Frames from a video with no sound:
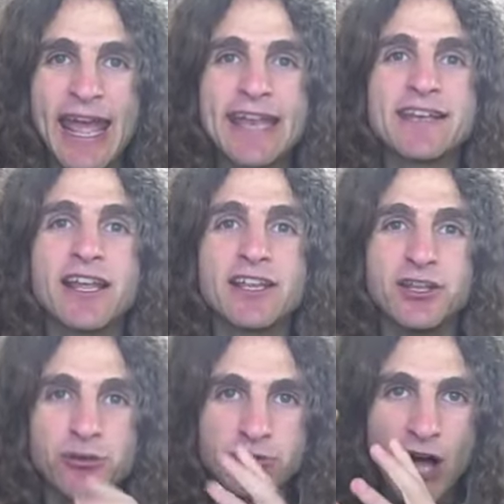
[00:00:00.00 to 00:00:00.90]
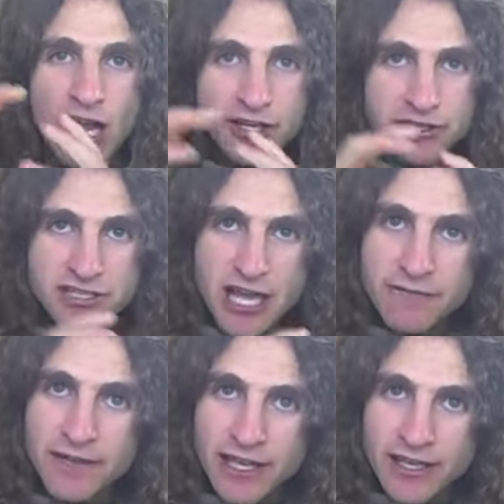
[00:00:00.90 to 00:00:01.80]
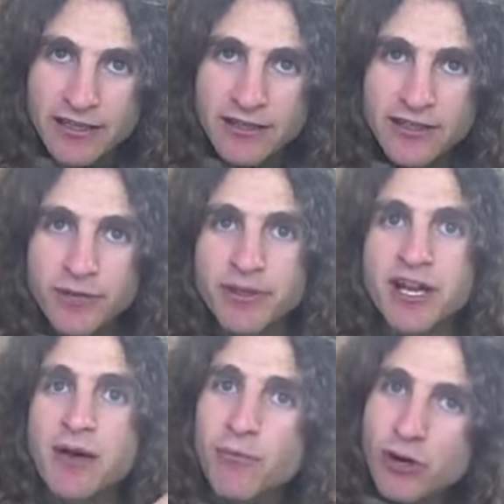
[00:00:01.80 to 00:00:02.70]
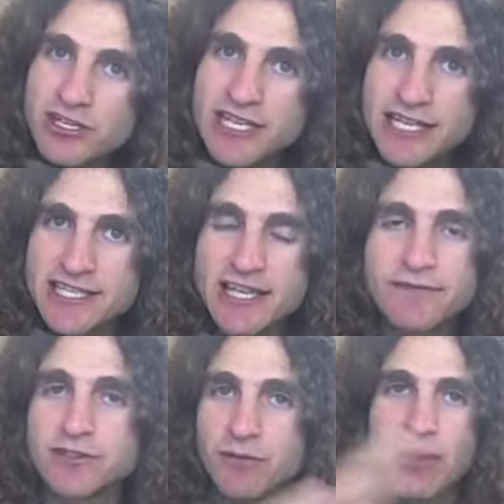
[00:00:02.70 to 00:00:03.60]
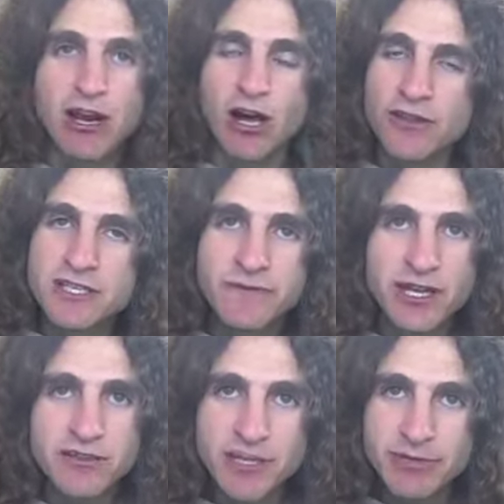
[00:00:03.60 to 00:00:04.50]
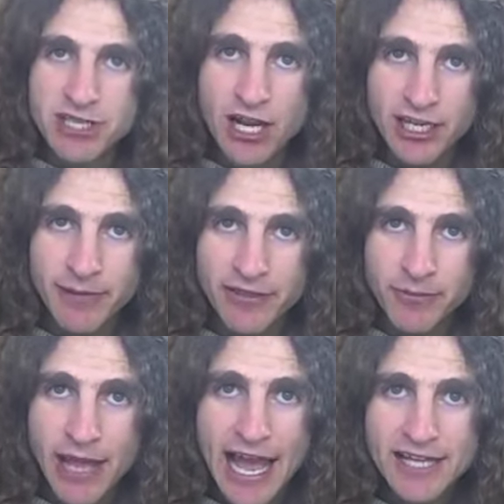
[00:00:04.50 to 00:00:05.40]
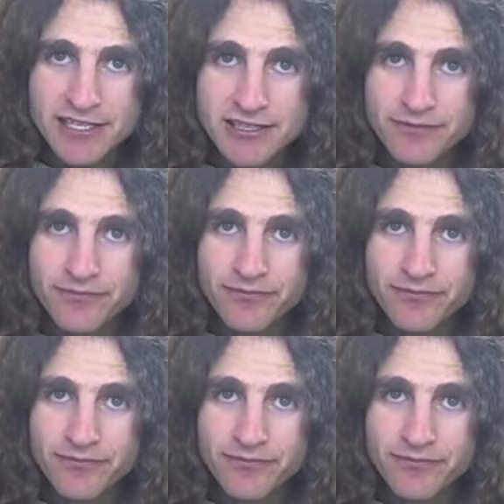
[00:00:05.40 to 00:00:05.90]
And you lock yourself in, you become more sensitive to about all these videos I've been talking about in the past.